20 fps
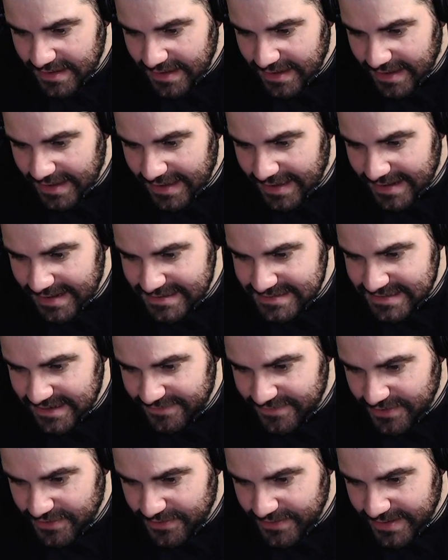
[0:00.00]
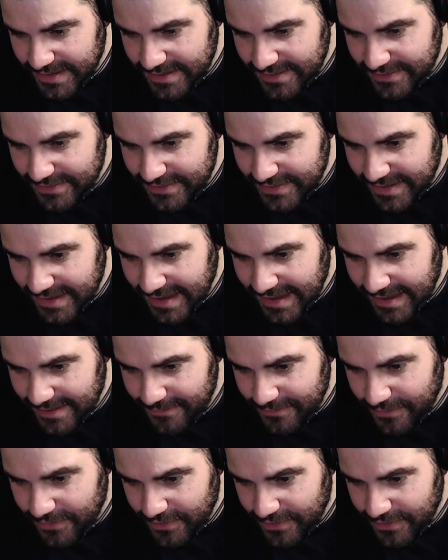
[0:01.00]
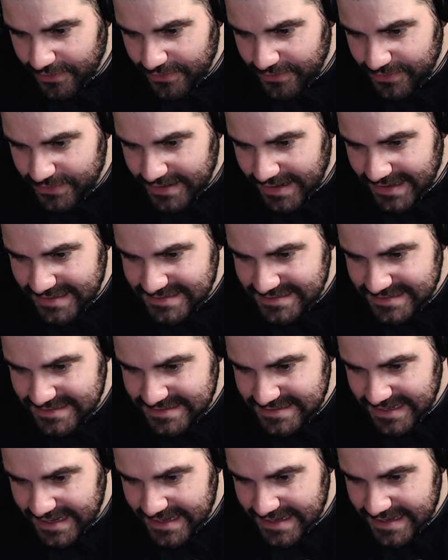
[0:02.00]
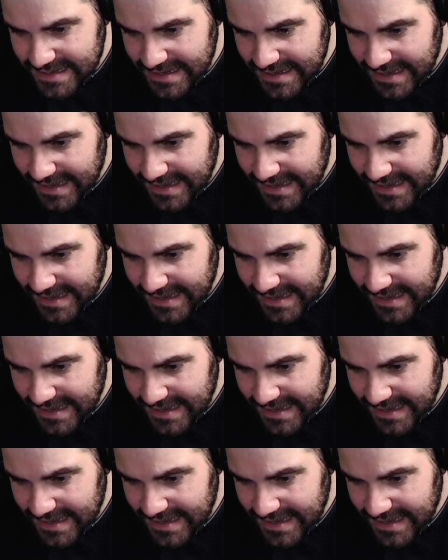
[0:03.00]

let's have a quick look at what Claude had to say.